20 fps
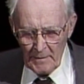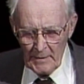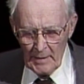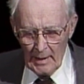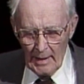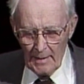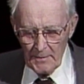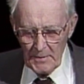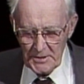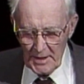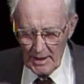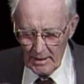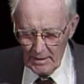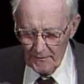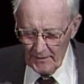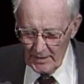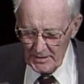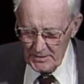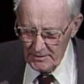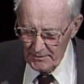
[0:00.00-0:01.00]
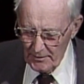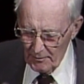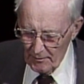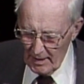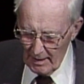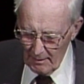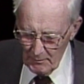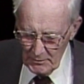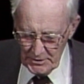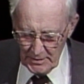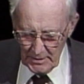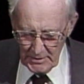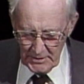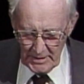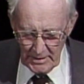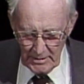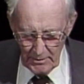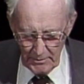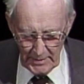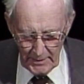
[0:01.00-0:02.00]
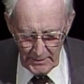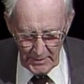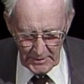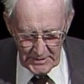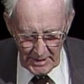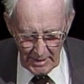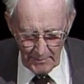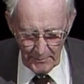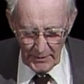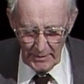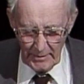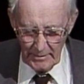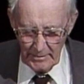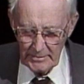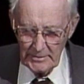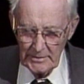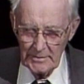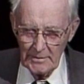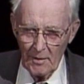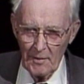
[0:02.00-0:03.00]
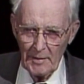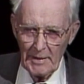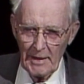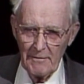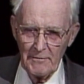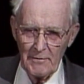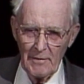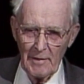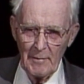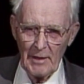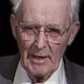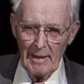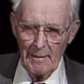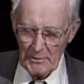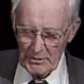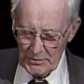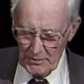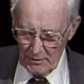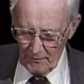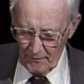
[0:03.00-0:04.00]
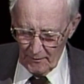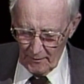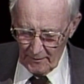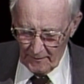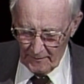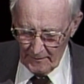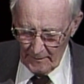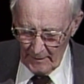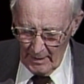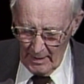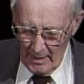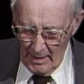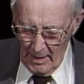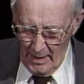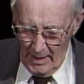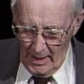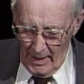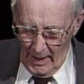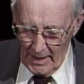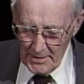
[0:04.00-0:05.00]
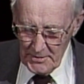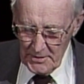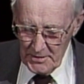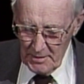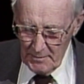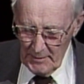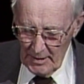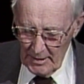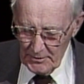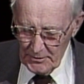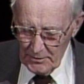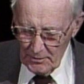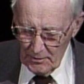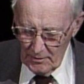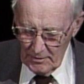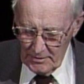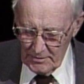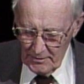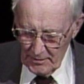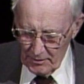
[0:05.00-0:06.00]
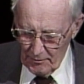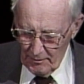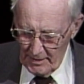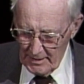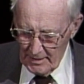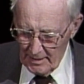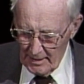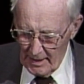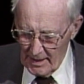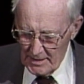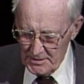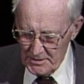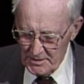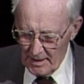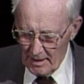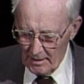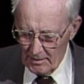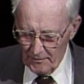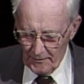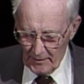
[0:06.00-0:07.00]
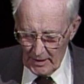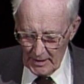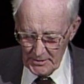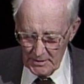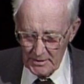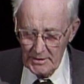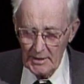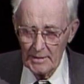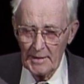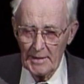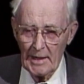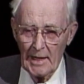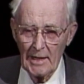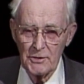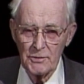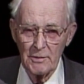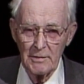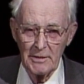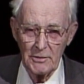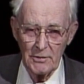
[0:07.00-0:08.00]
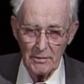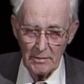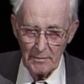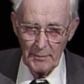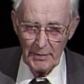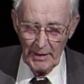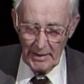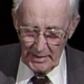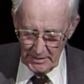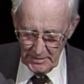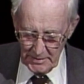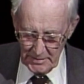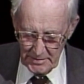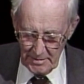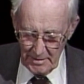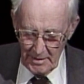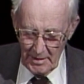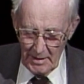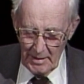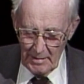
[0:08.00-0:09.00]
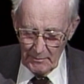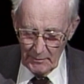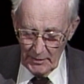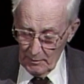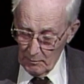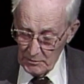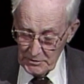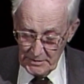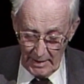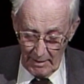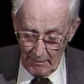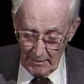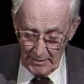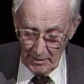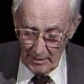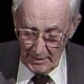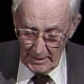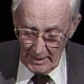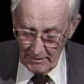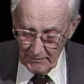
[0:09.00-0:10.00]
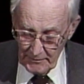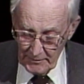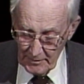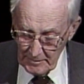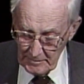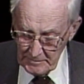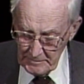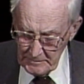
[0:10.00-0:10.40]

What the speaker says: And the sacrifice of the ram was continued in the temple, long after Abraham and so forth, as a similitude to the great and last sacrifice until it actually took place. But it was carried on after.